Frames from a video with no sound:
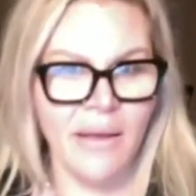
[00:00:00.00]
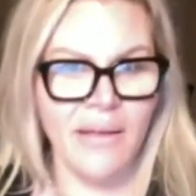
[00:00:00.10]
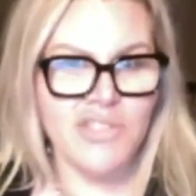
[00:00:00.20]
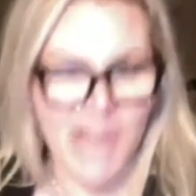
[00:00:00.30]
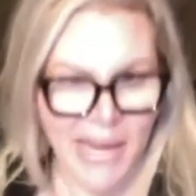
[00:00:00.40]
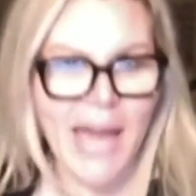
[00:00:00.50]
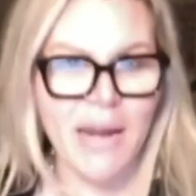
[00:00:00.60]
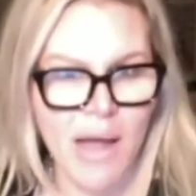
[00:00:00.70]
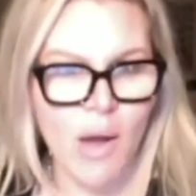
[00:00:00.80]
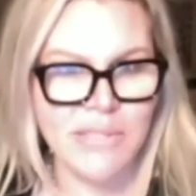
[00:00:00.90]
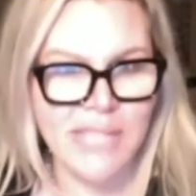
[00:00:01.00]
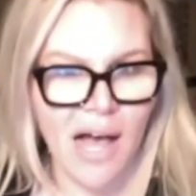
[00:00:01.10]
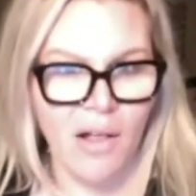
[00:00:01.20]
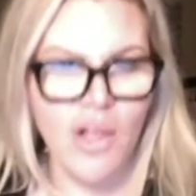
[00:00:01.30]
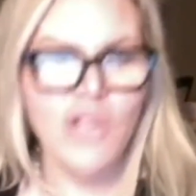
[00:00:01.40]
Check out of my
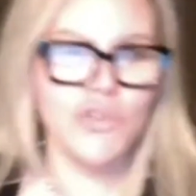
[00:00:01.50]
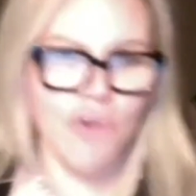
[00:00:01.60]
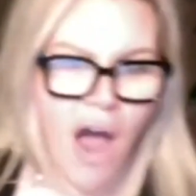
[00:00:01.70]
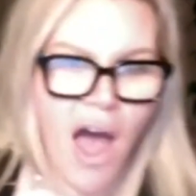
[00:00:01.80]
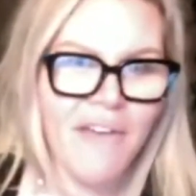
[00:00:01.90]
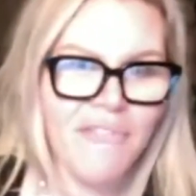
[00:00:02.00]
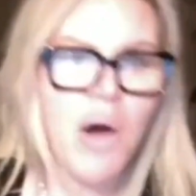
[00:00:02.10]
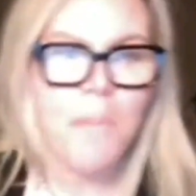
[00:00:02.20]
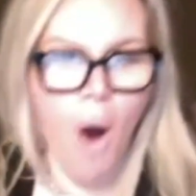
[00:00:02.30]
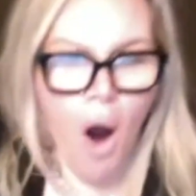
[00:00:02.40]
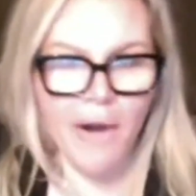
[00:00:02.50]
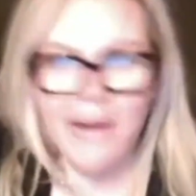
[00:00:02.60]
hotel, drive, park,